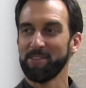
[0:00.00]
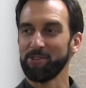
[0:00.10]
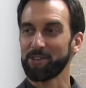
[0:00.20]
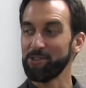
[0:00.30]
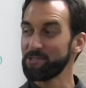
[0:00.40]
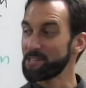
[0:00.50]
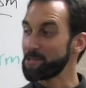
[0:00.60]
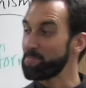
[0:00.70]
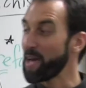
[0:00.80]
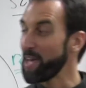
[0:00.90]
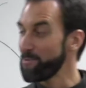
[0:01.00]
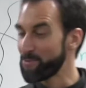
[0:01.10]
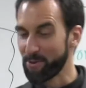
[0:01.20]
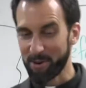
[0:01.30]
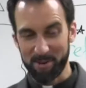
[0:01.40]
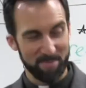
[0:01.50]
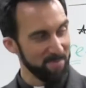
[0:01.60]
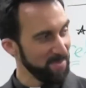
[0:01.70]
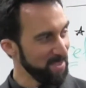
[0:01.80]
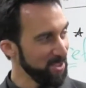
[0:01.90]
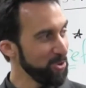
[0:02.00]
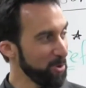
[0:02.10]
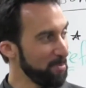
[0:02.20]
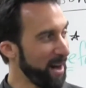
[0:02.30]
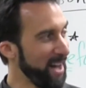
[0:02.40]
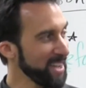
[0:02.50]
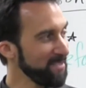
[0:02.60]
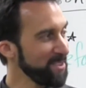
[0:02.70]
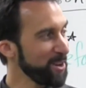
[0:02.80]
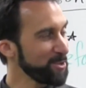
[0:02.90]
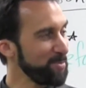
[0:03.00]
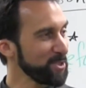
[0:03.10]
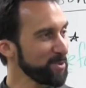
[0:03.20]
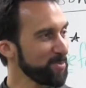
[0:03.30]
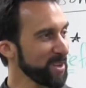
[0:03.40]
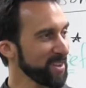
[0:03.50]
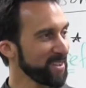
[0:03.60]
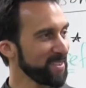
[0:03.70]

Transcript: You can use it to pay for your buying of the archbishopric,